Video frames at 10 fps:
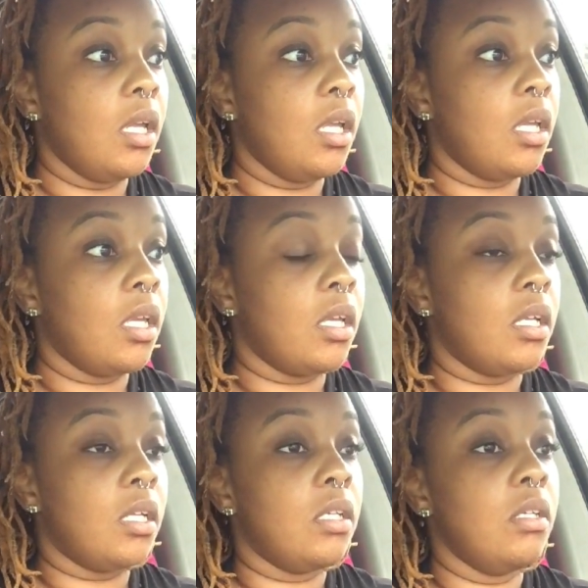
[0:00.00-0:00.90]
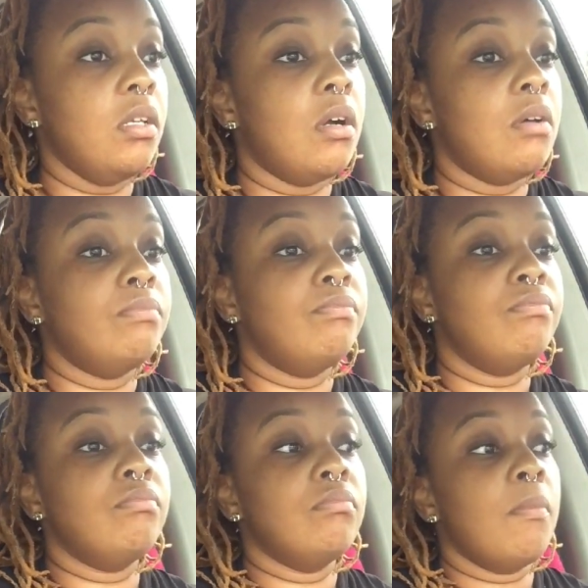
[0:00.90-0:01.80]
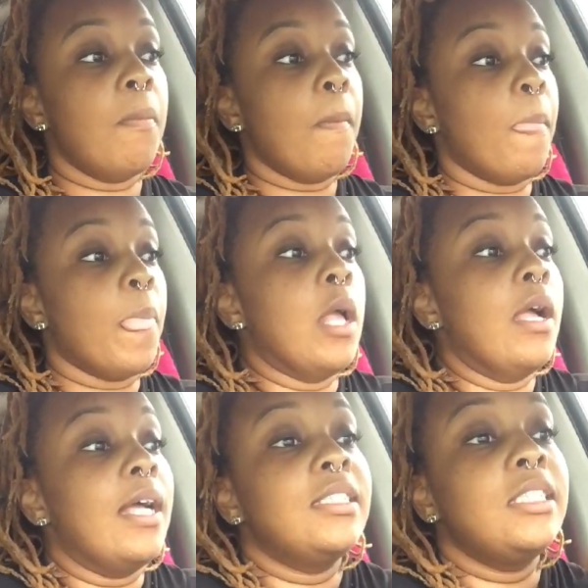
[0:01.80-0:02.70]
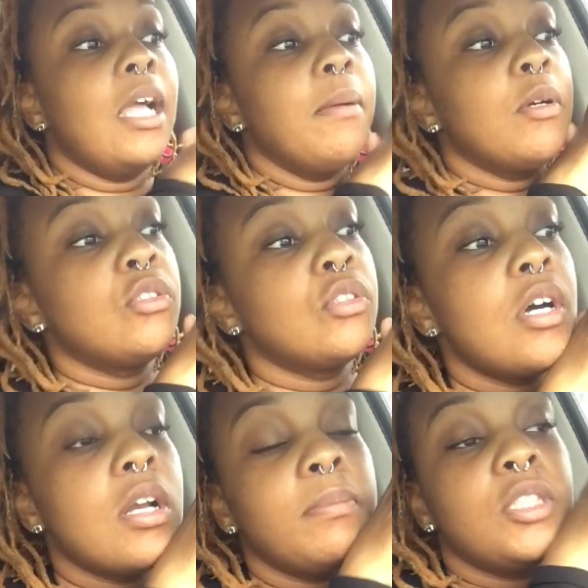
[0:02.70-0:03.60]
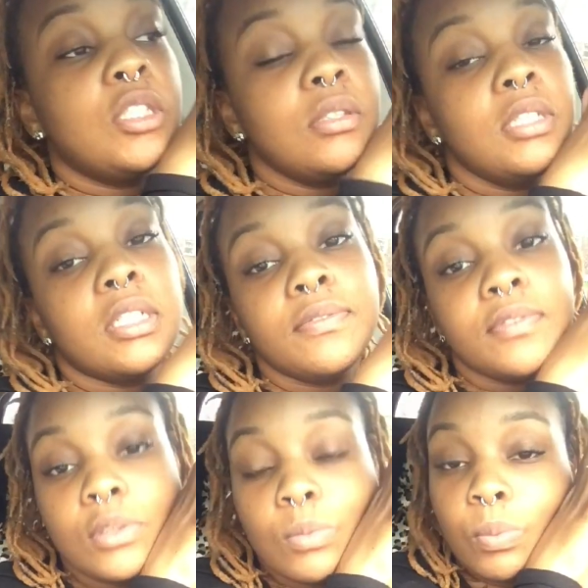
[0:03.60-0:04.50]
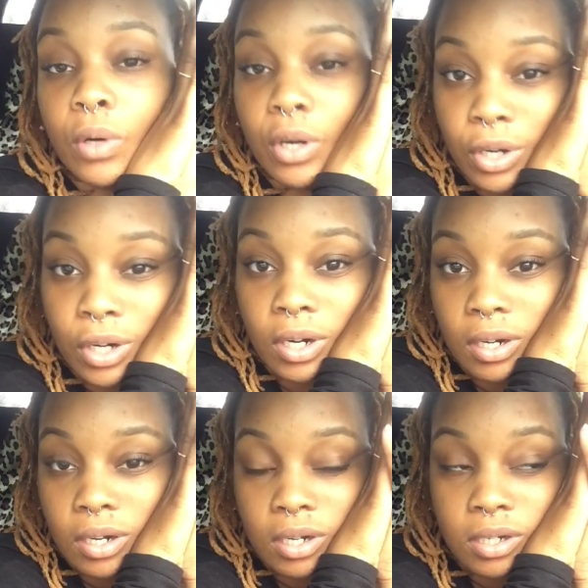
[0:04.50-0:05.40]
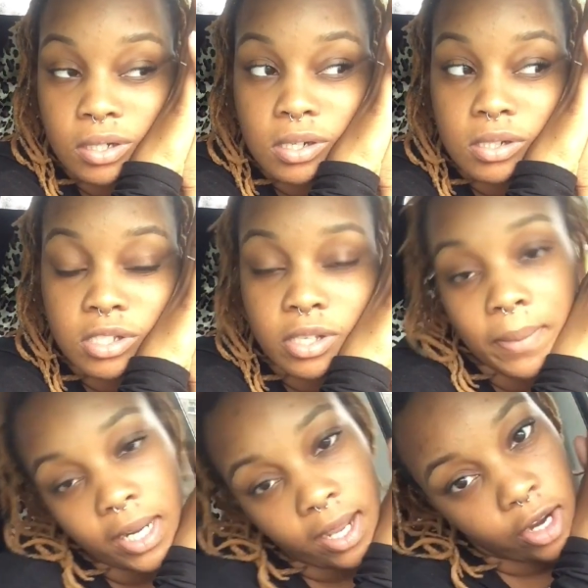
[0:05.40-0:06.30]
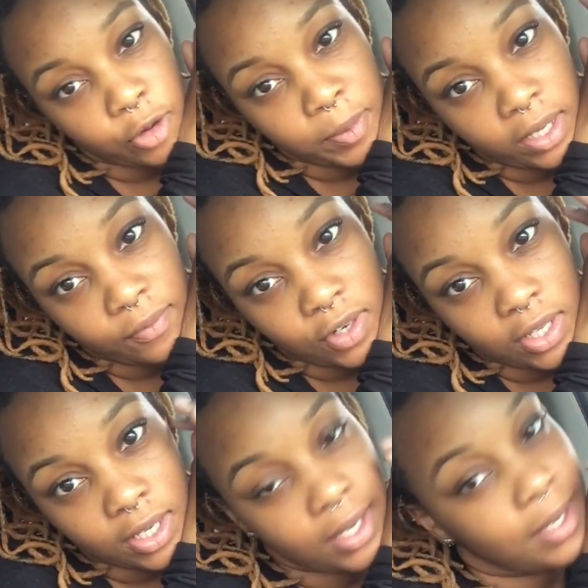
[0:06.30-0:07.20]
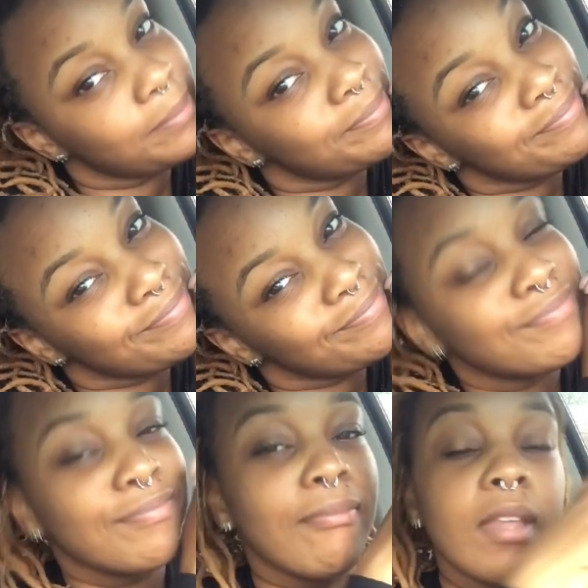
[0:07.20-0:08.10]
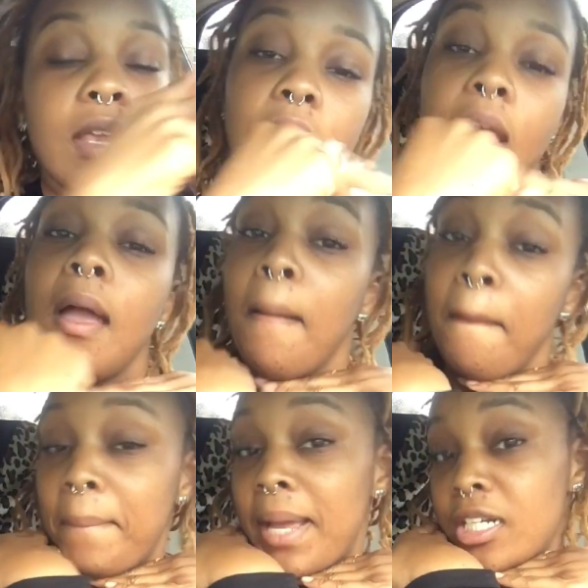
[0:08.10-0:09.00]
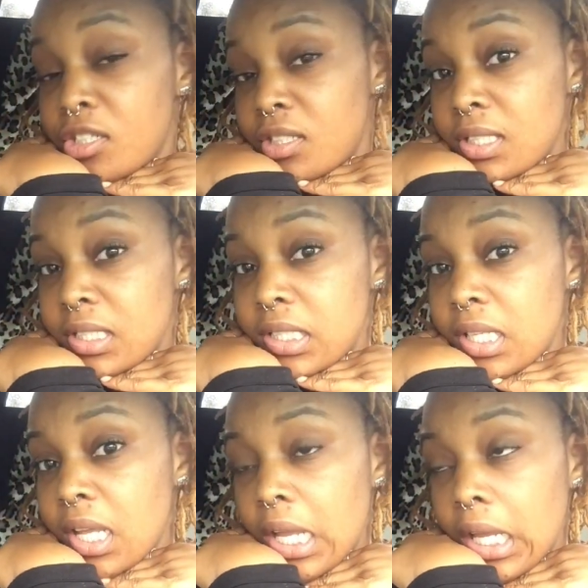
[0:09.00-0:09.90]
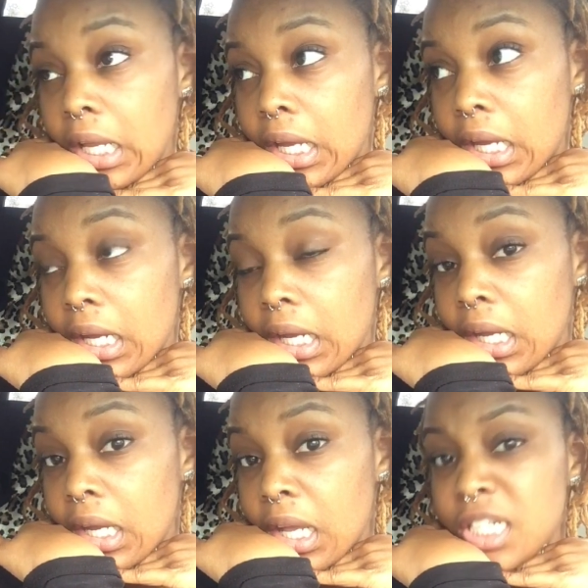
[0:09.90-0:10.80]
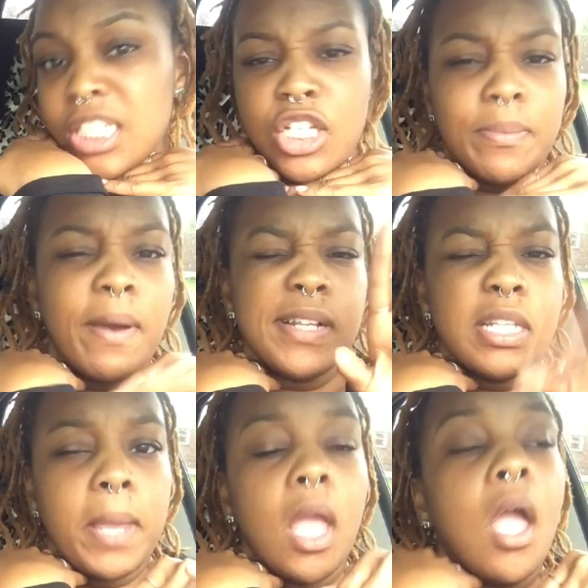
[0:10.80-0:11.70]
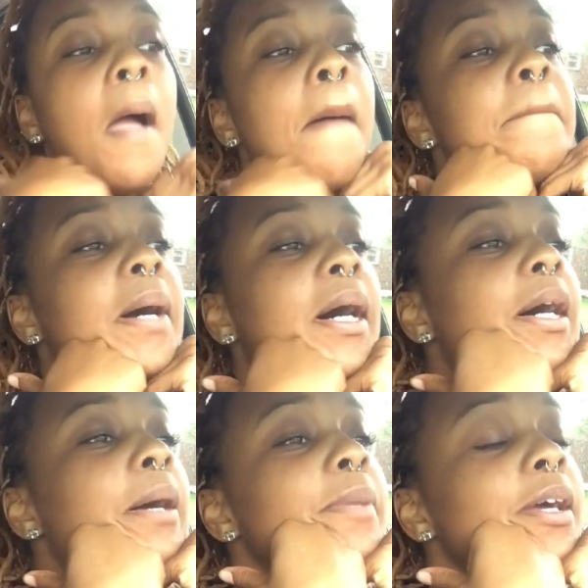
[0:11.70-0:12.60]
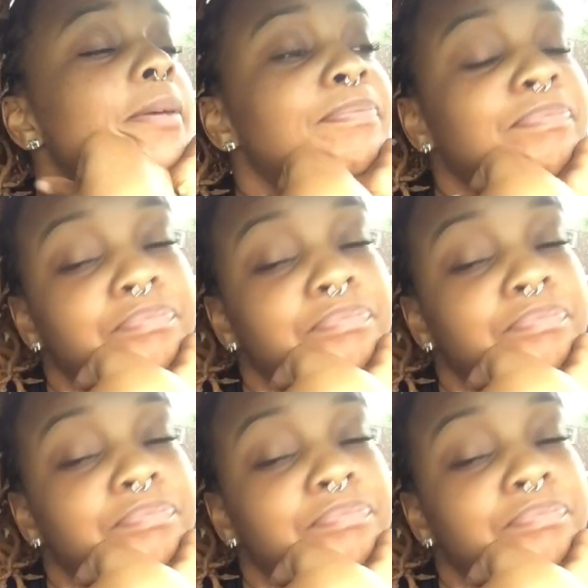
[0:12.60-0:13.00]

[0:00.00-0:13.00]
And, you know, as time goes on, I'm still looking for work. Somebody hire me if you're looking. Bachelor's in Psych. I'll send you my resume. But, yeah.